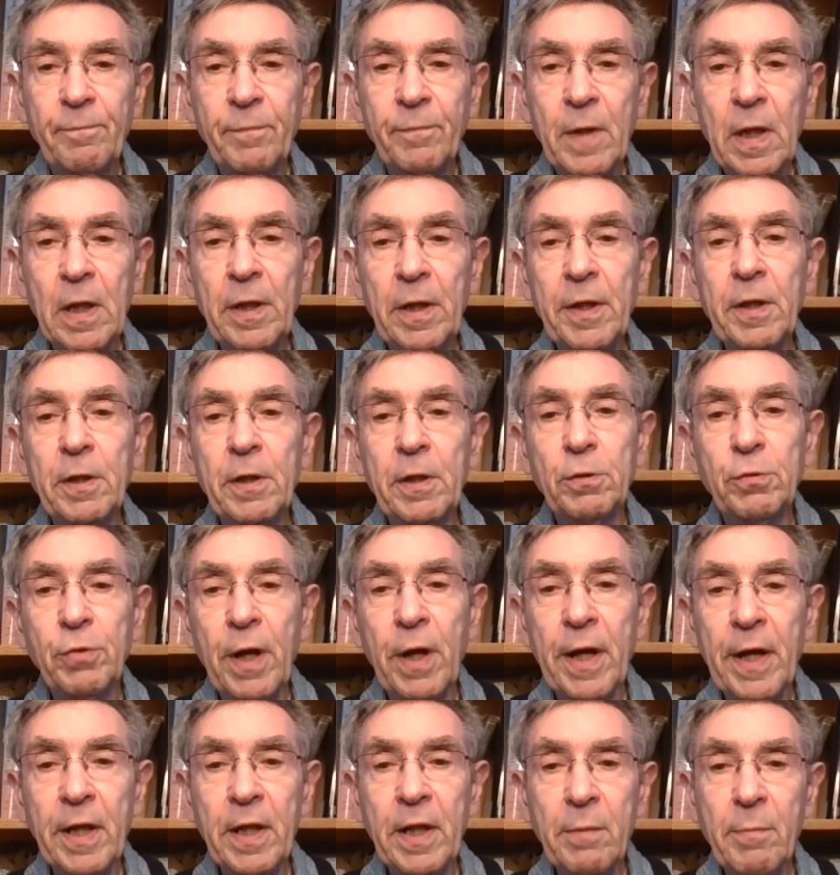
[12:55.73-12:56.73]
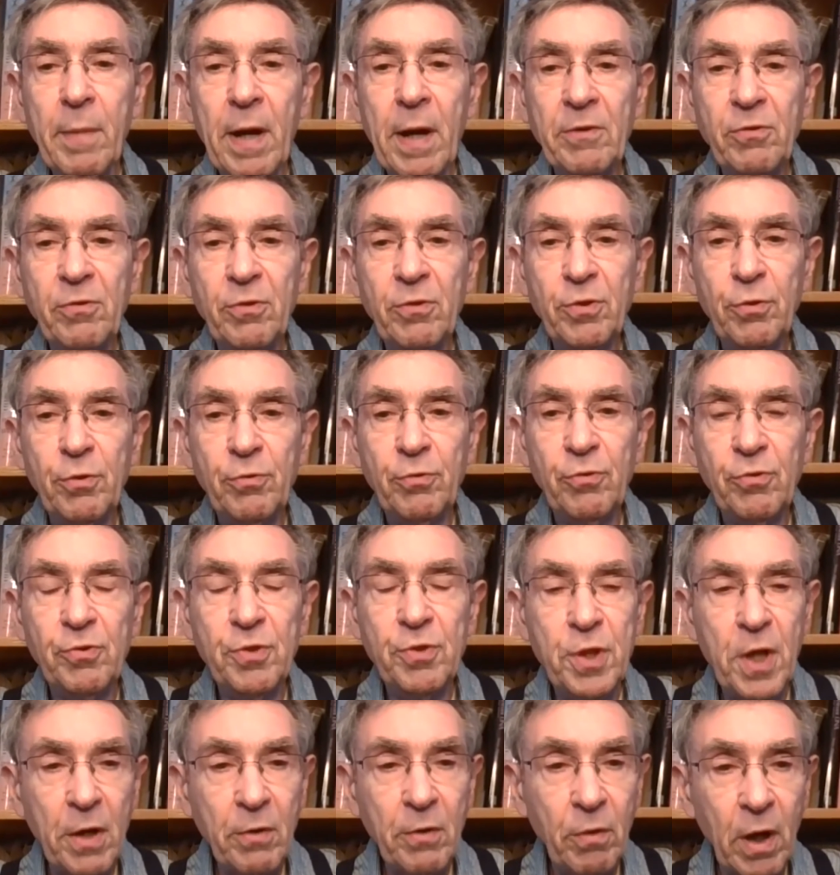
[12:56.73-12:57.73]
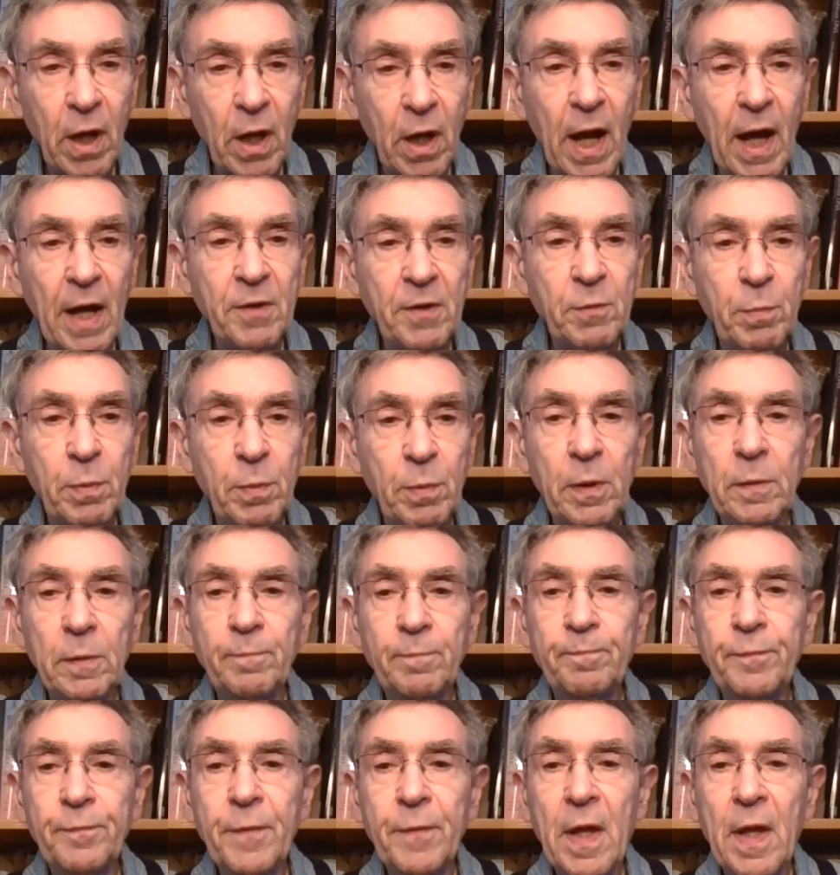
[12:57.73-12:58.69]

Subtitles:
clinical training at the Massachusetts General Hospital